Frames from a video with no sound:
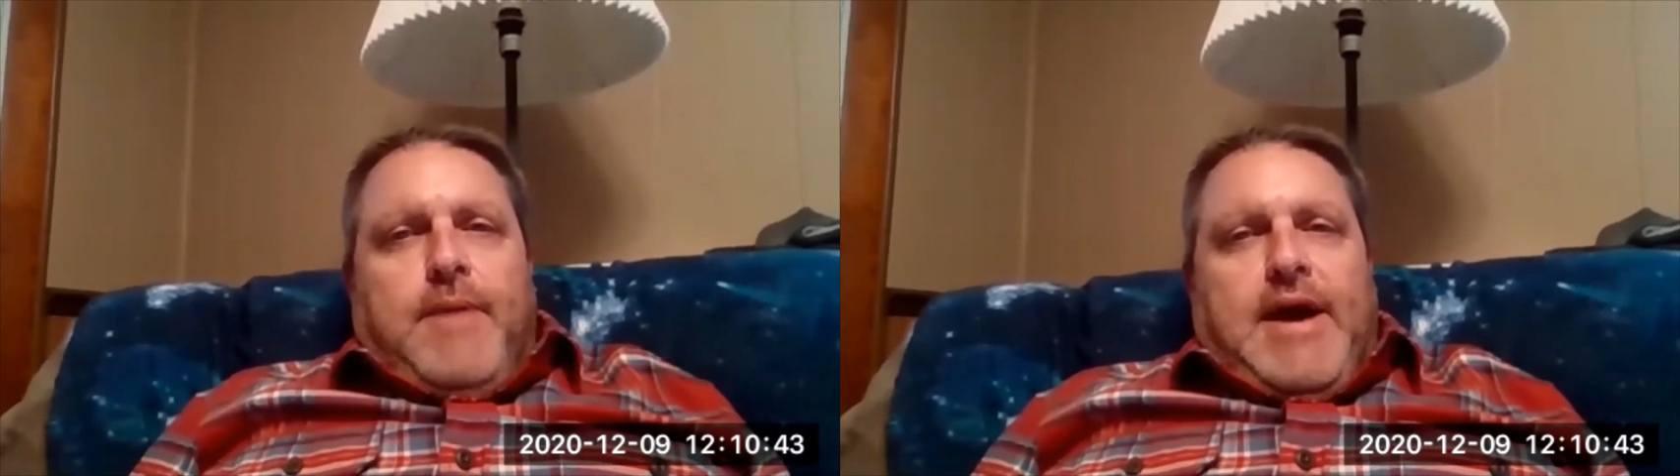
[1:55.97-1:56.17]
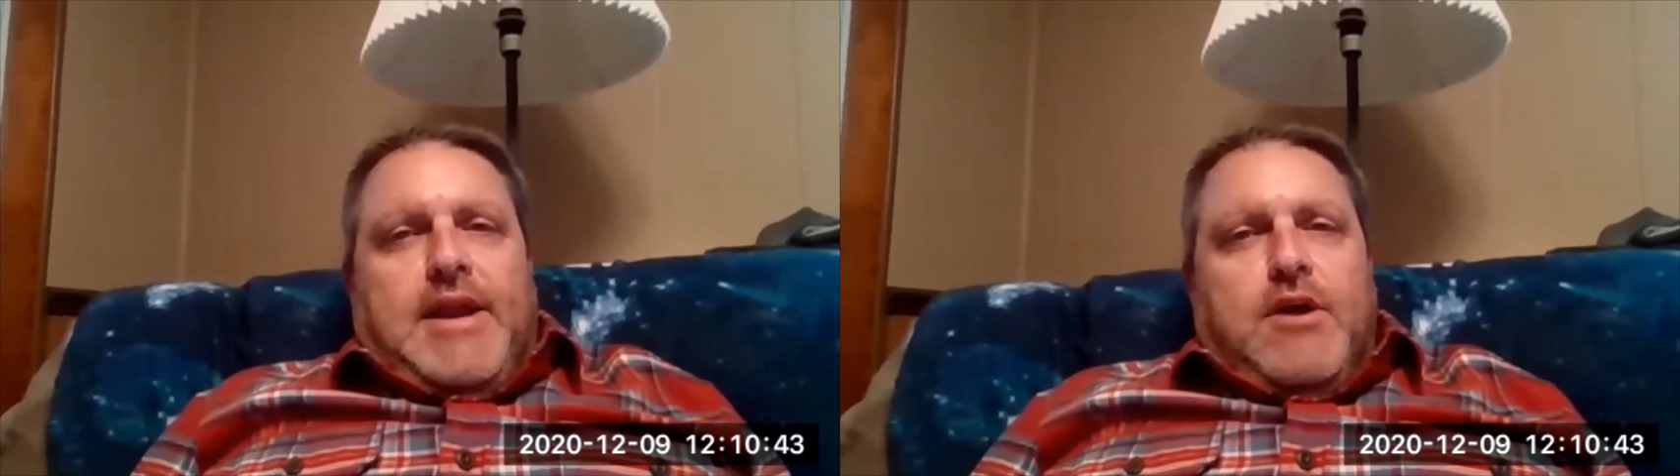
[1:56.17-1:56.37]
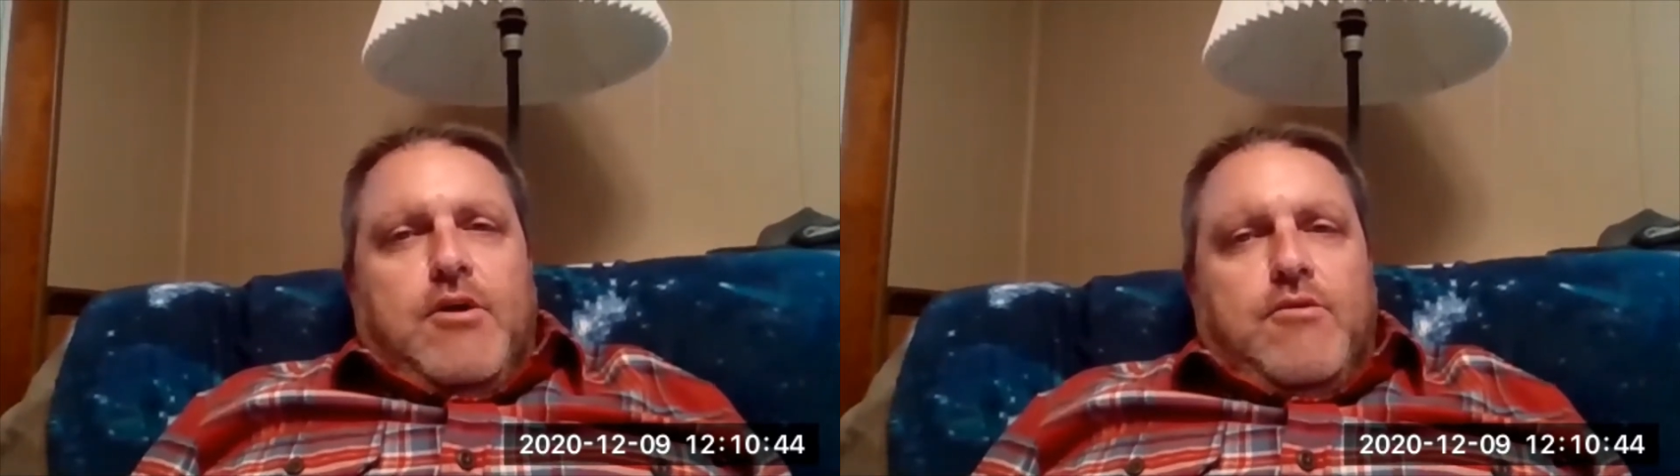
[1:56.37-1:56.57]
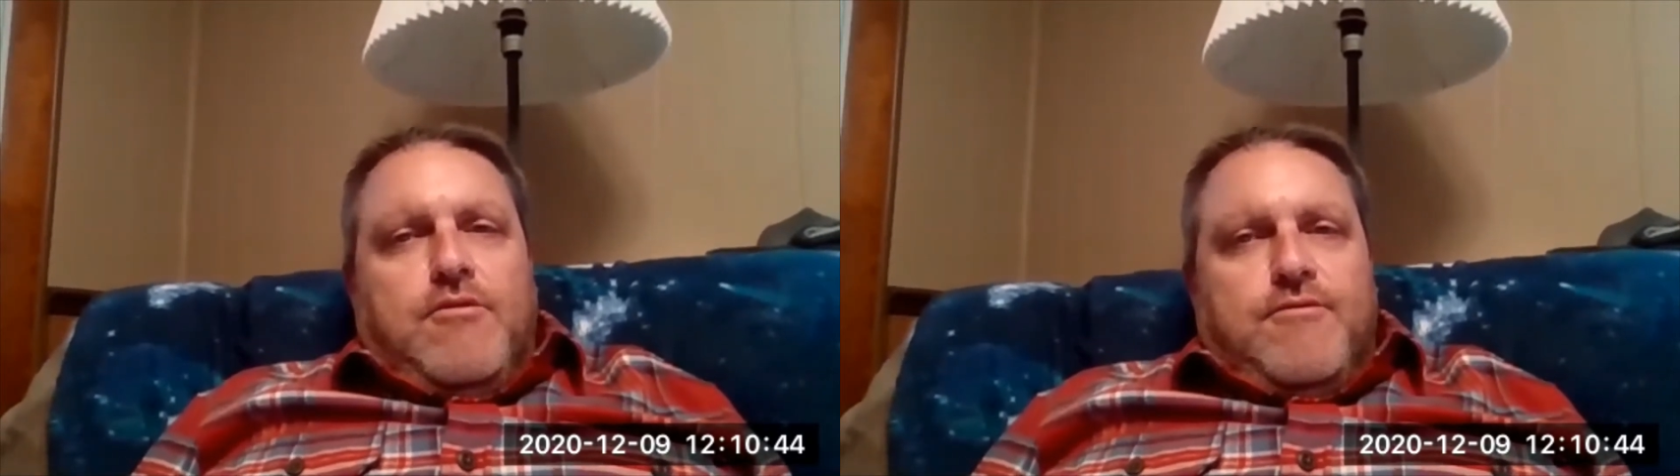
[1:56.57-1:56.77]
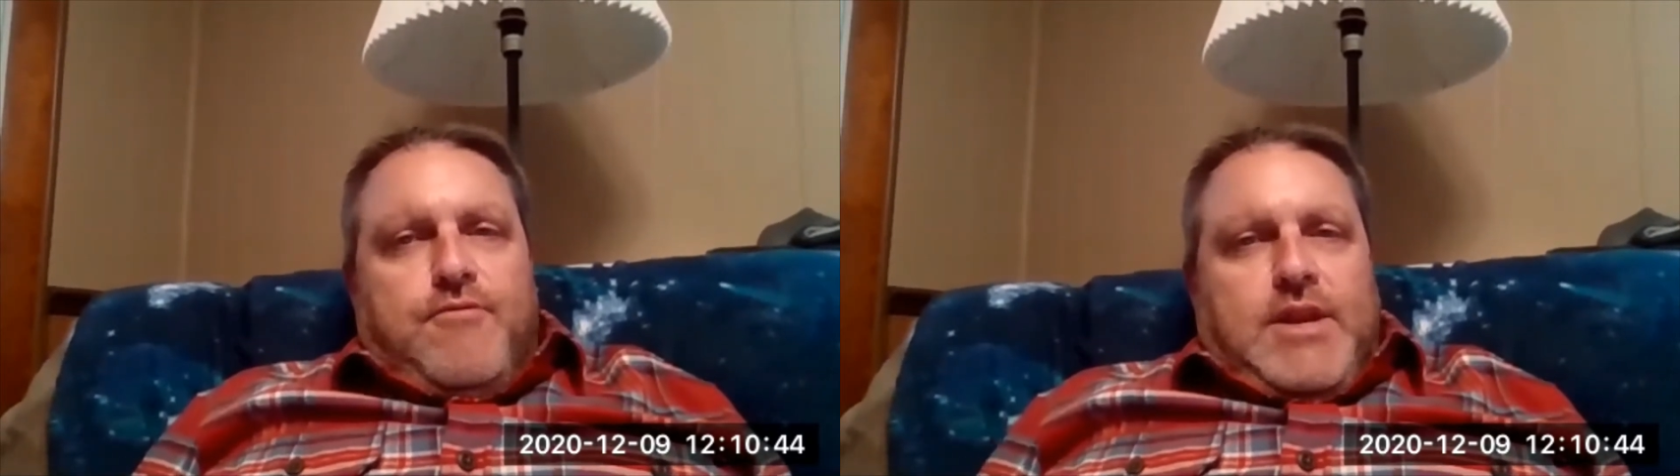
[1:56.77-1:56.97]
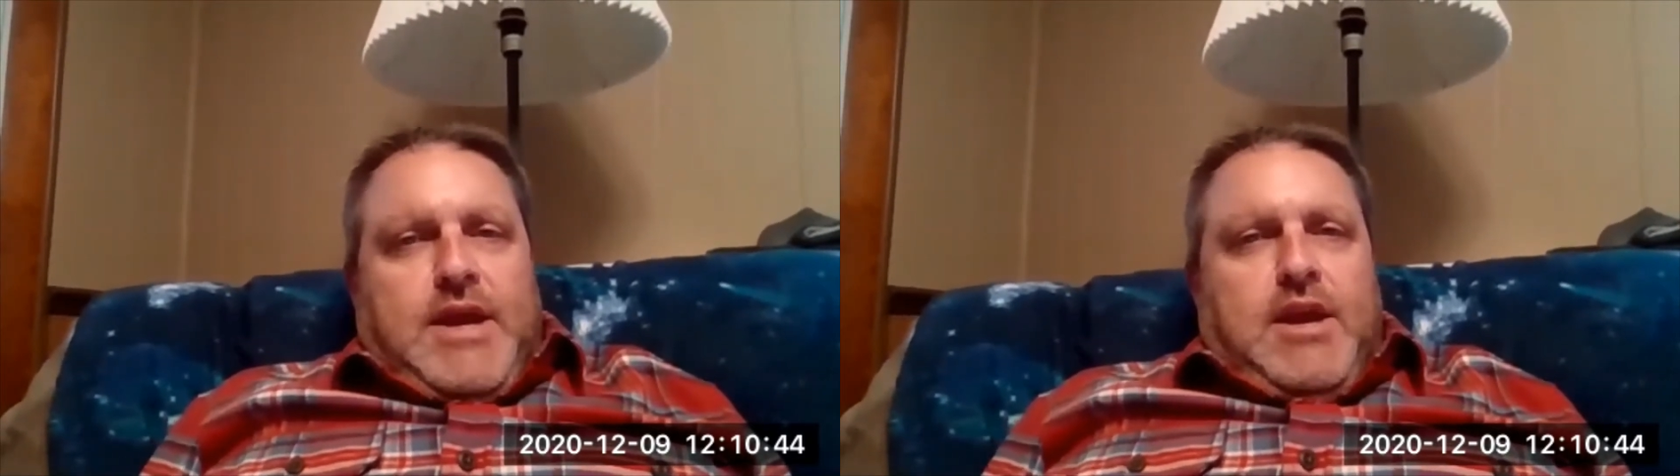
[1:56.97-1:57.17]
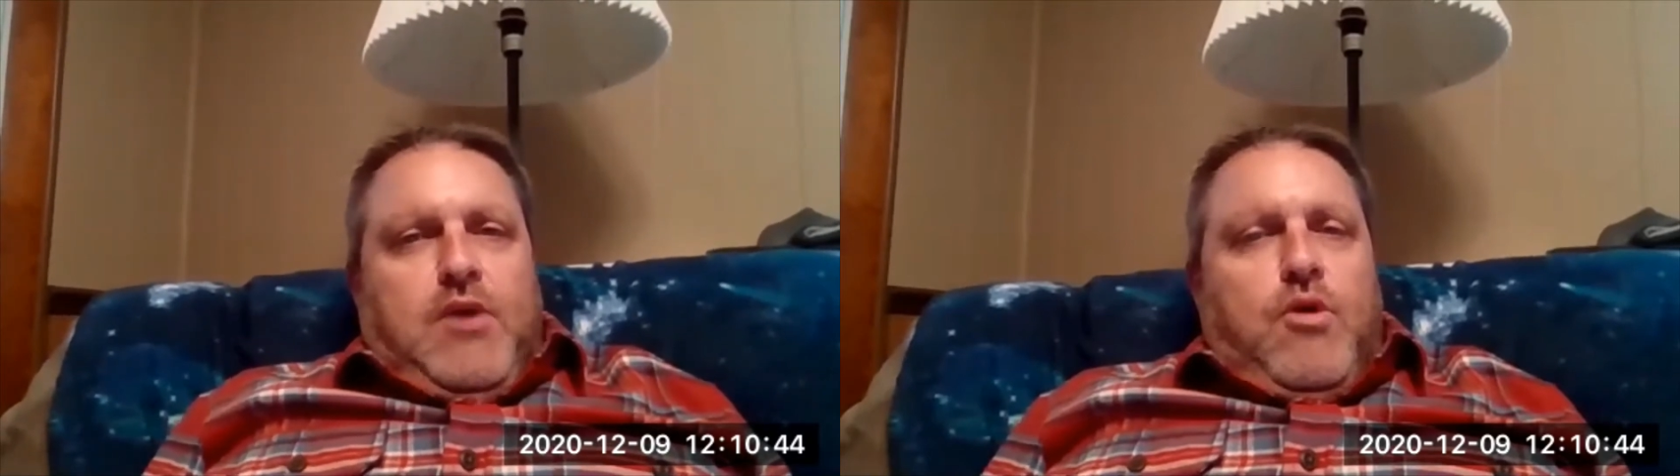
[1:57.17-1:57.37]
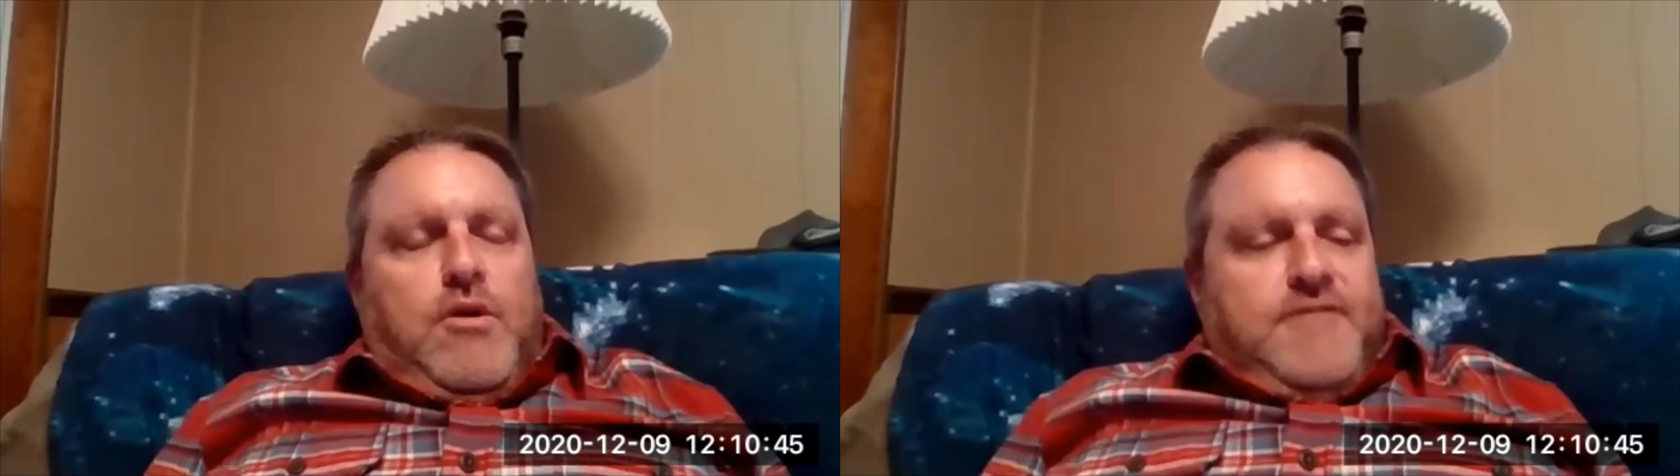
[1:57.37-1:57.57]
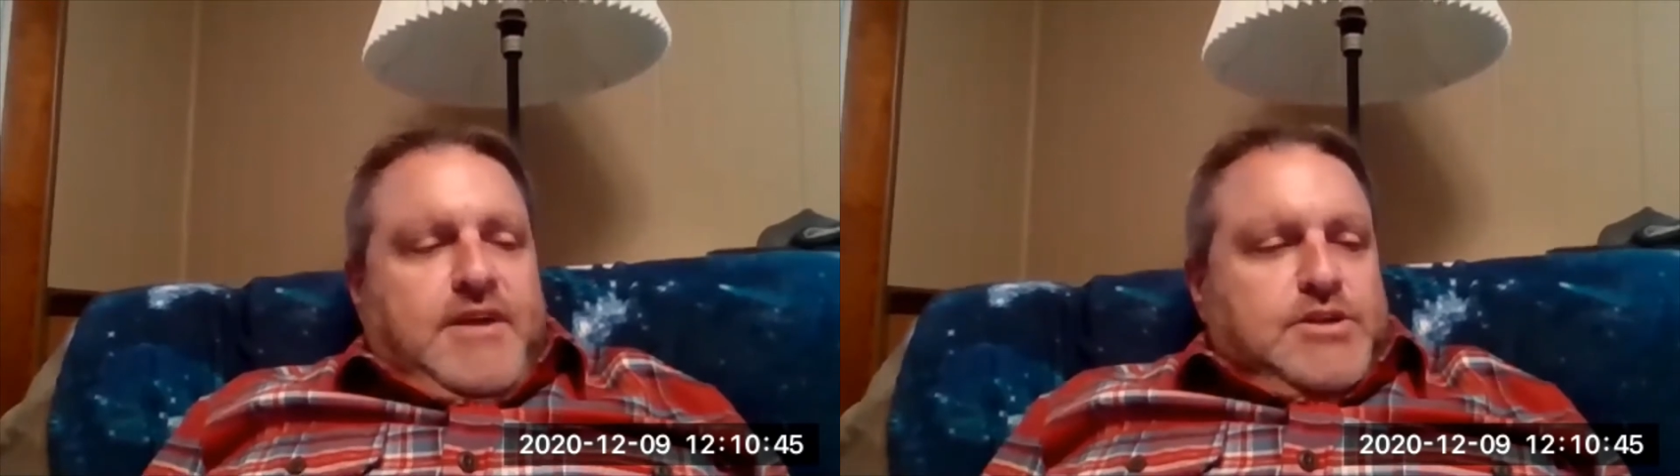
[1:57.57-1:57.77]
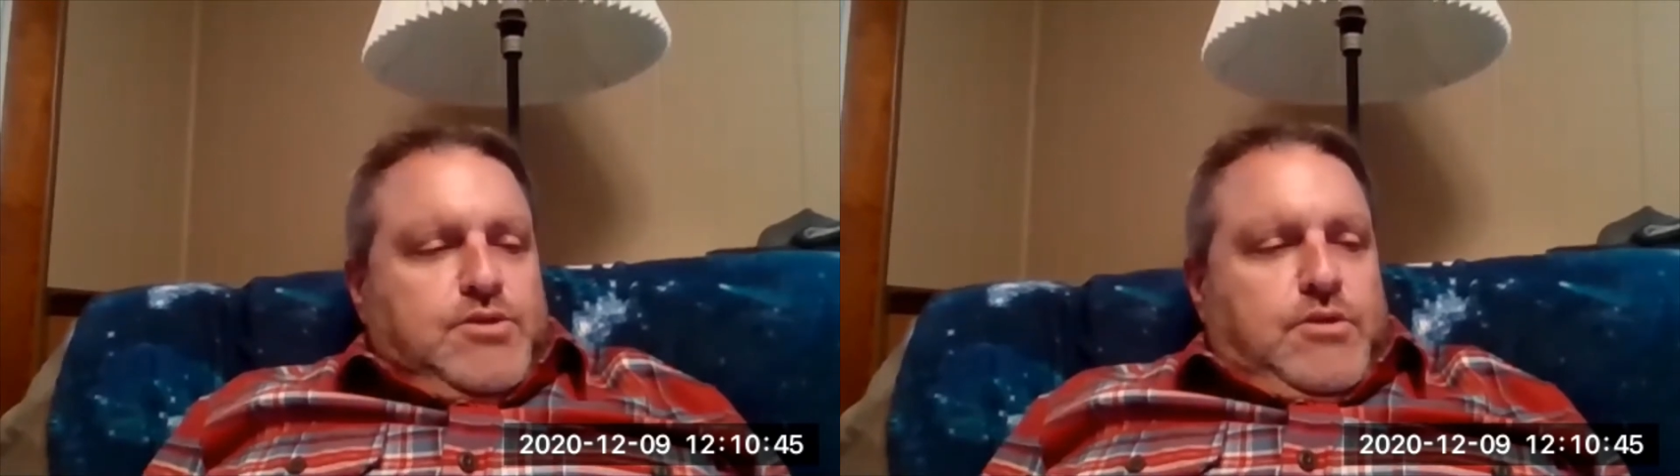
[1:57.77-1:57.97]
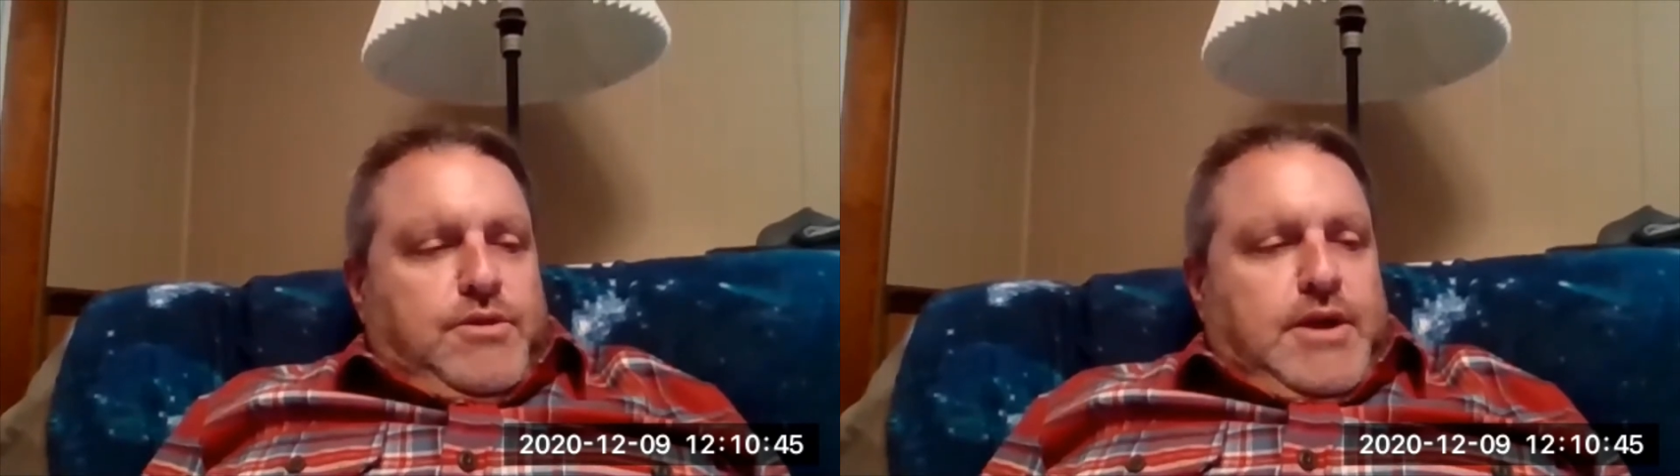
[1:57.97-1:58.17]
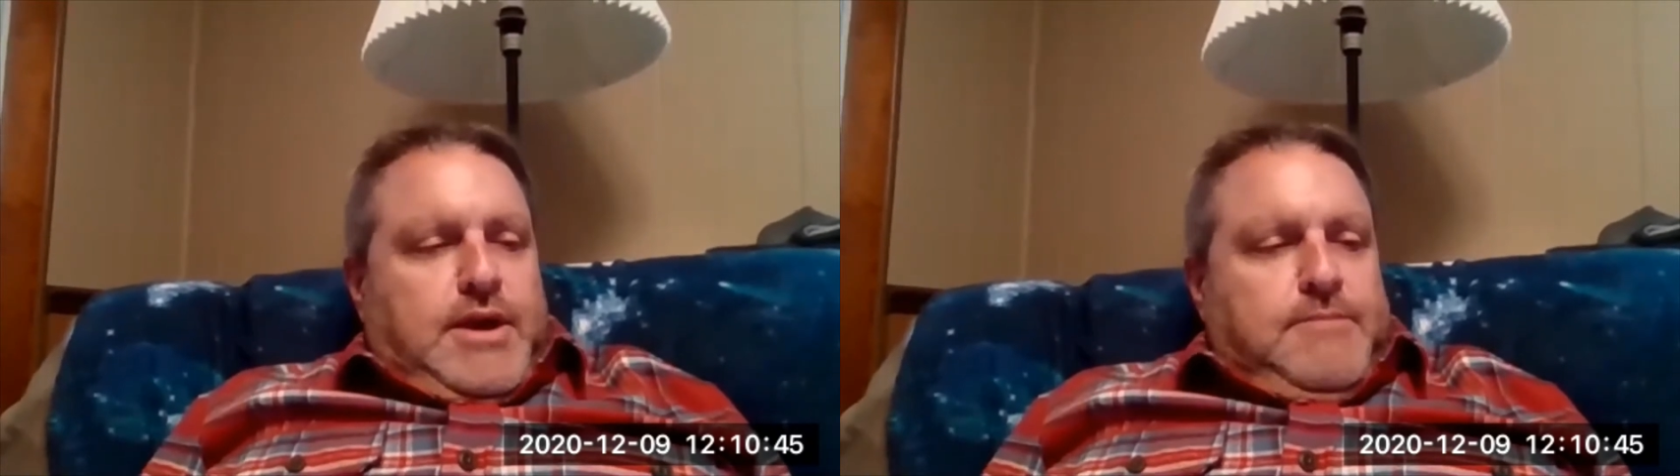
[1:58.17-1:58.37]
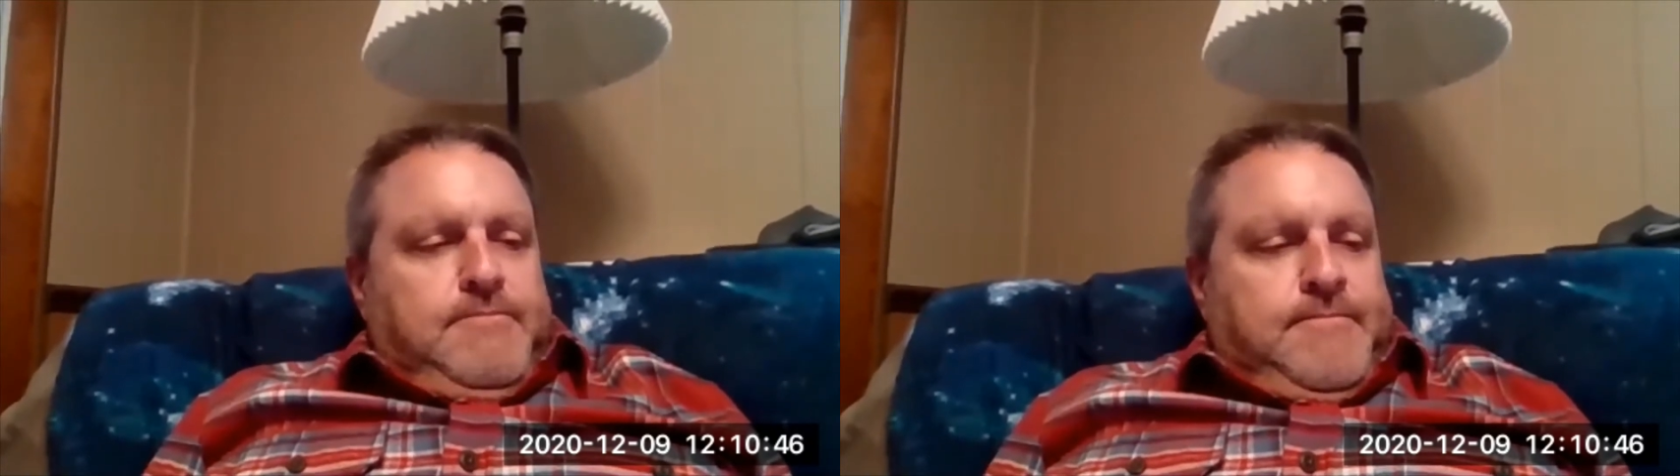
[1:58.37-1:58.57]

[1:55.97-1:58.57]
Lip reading: patios, retaining walls, that sort of thing.